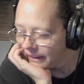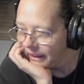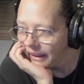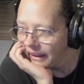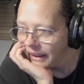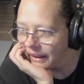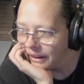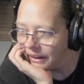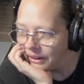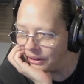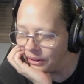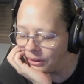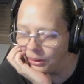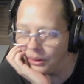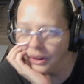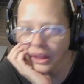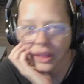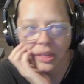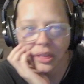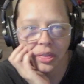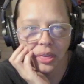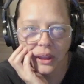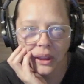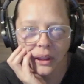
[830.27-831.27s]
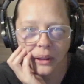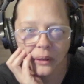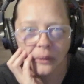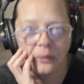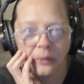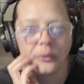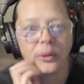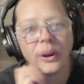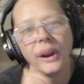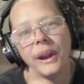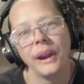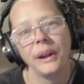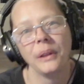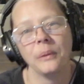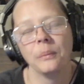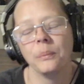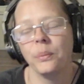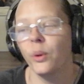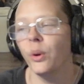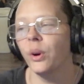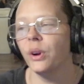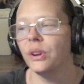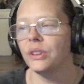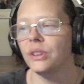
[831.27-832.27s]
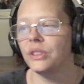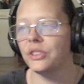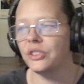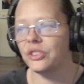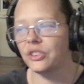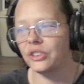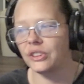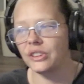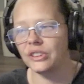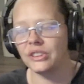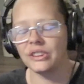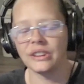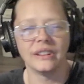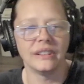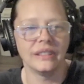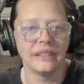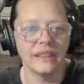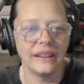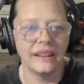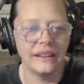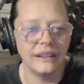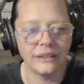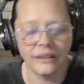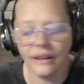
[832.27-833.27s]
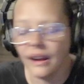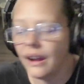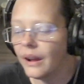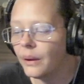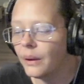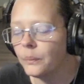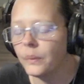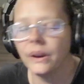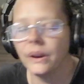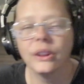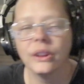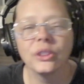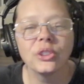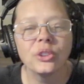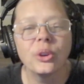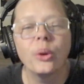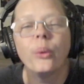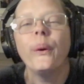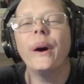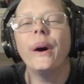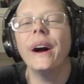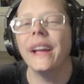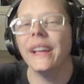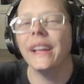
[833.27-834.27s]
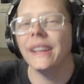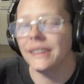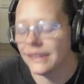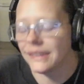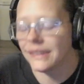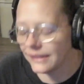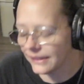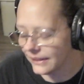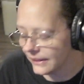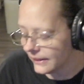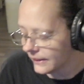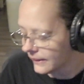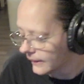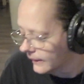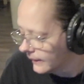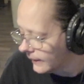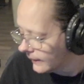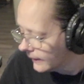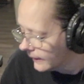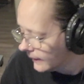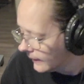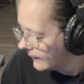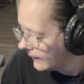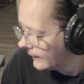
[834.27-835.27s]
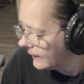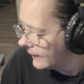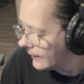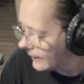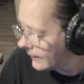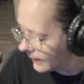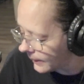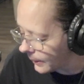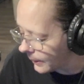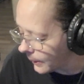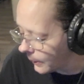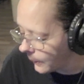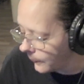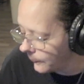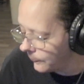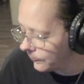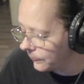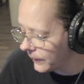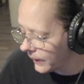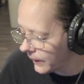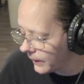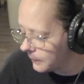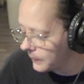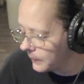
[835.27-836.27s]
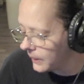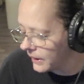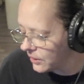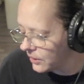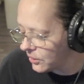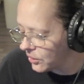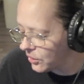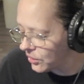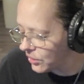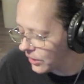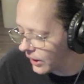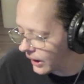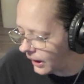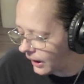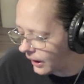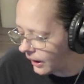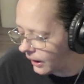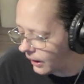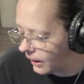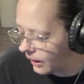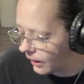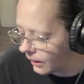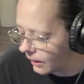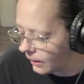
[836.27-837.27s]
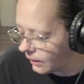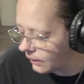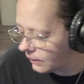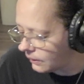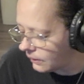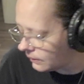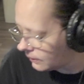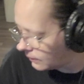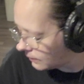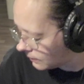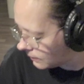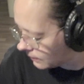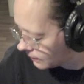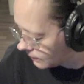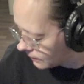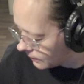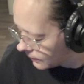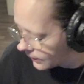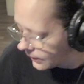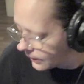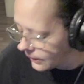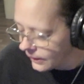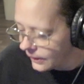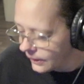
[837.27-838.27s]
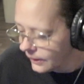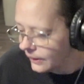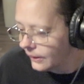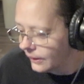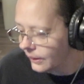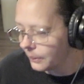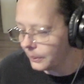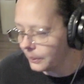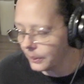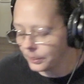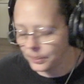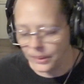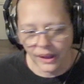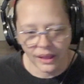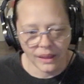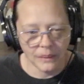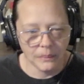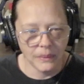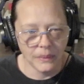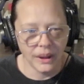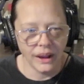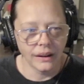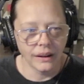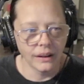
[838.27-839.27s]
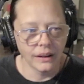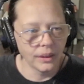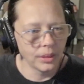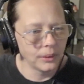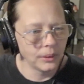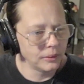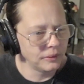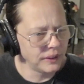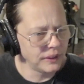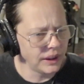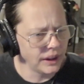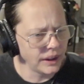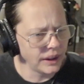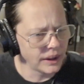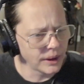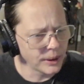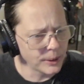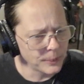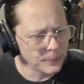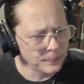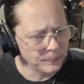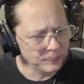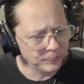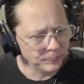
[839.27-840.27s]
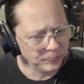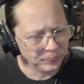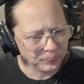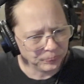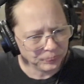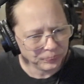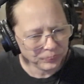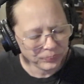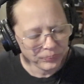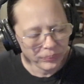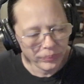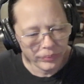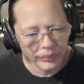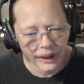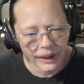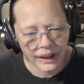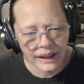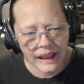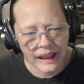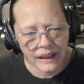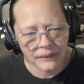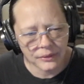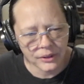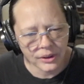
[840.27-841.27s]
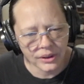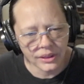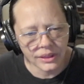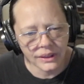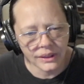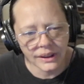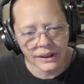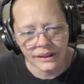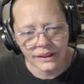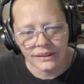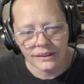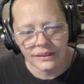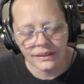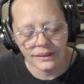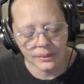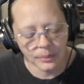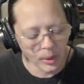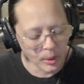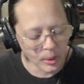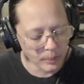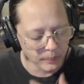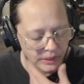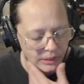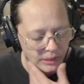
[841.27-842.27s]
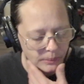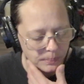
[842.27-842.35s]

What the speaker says: and do nothing of great importance until later on when it's quiet. So I'm going to sit here. I'm going to probably make another video after this. It won't be the